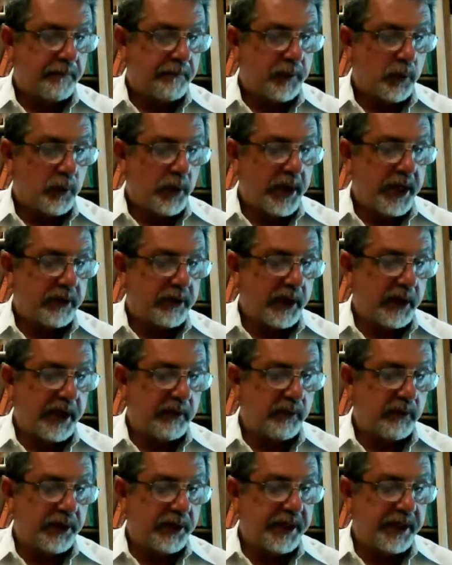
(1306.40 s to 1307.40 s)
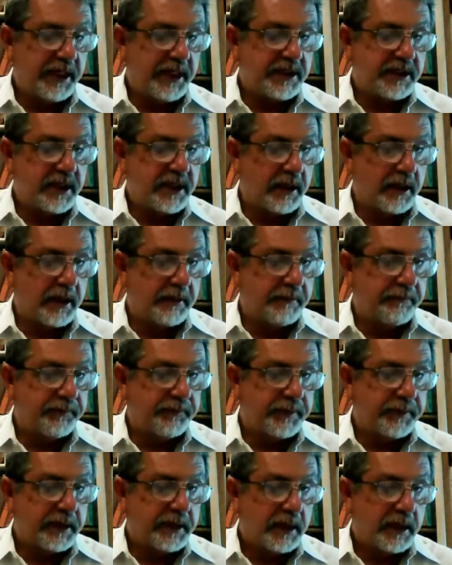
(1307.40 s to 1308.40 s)
We agreed with these, so
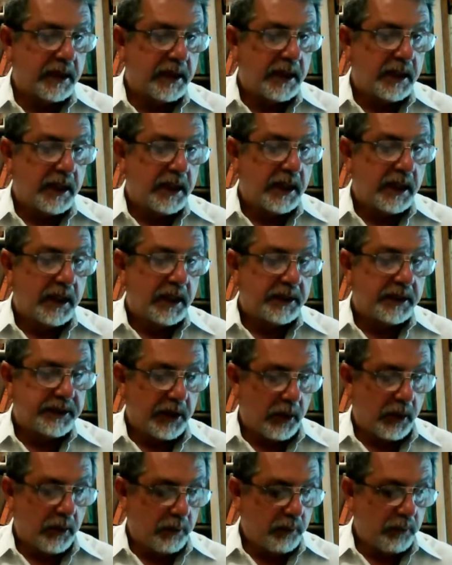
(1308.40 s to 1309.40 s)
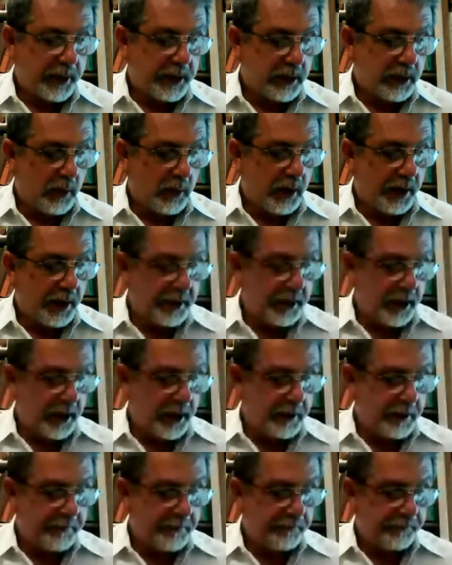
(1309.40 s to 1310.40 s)
we go on,
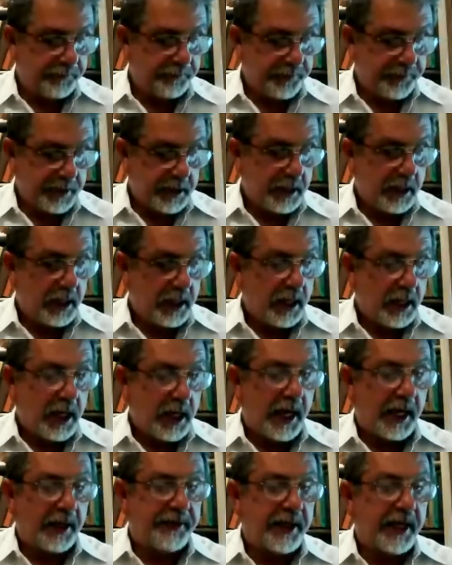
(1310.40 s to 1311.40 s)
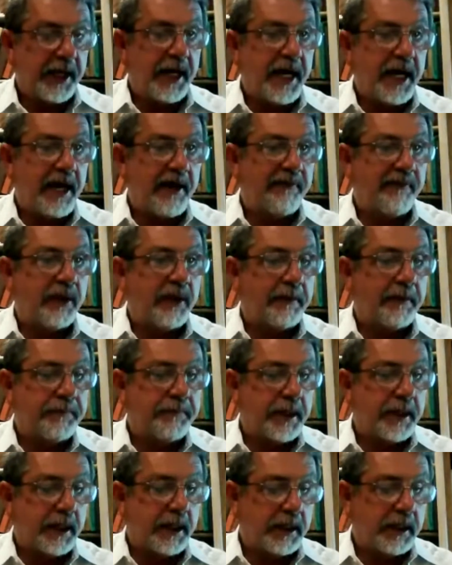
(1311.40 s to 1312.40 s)
and then I have
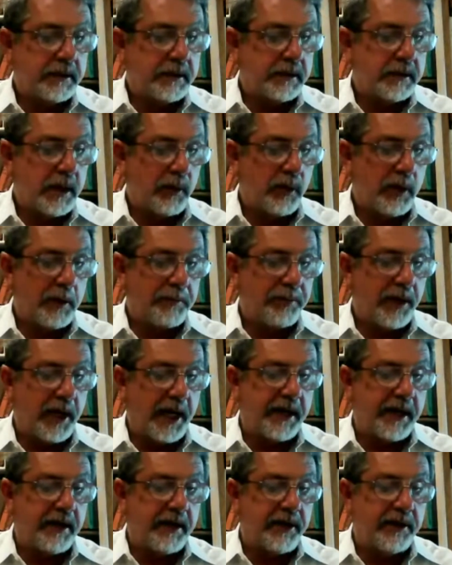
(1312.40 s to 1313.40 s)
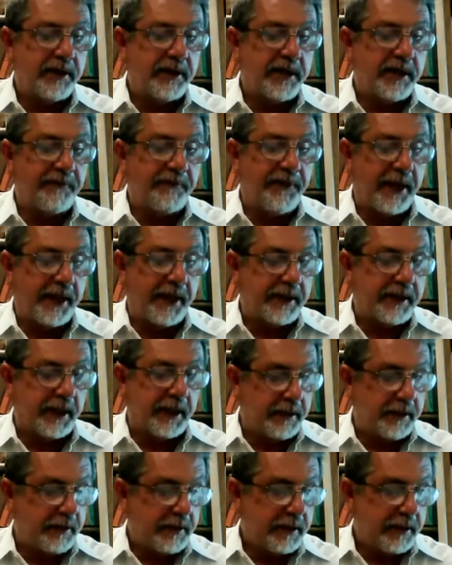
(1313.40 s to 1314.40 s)
a reply to the
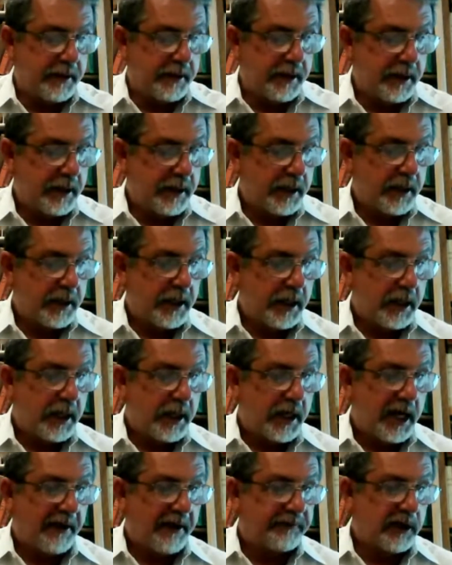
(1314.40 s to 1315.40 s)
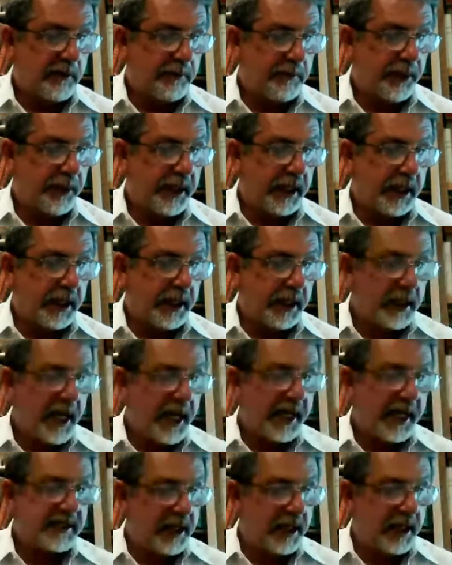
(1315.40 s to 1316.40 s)
defendant, FTB.
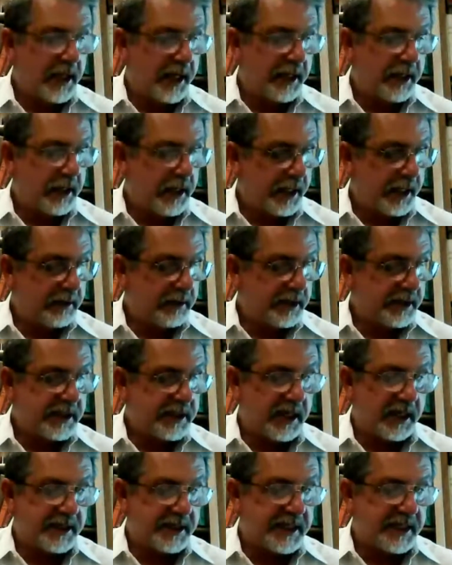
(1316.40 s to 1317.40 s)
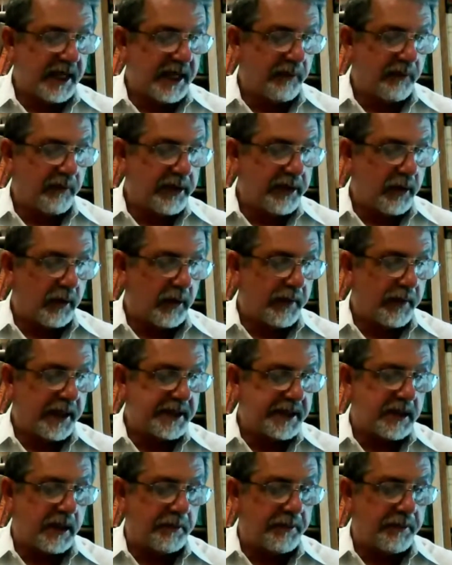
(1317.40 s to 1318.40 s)
Actually, I discussed that with you already,
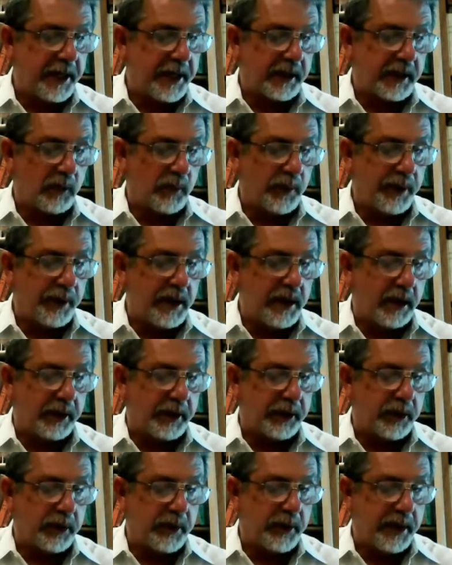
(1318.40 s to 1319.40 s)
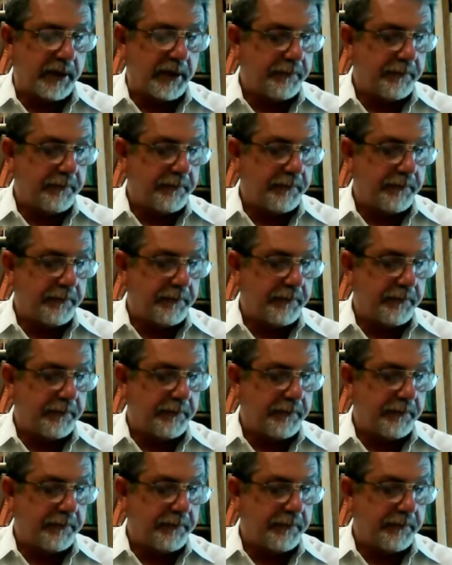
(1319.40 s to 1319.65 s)
so I'm not going to re-argue it.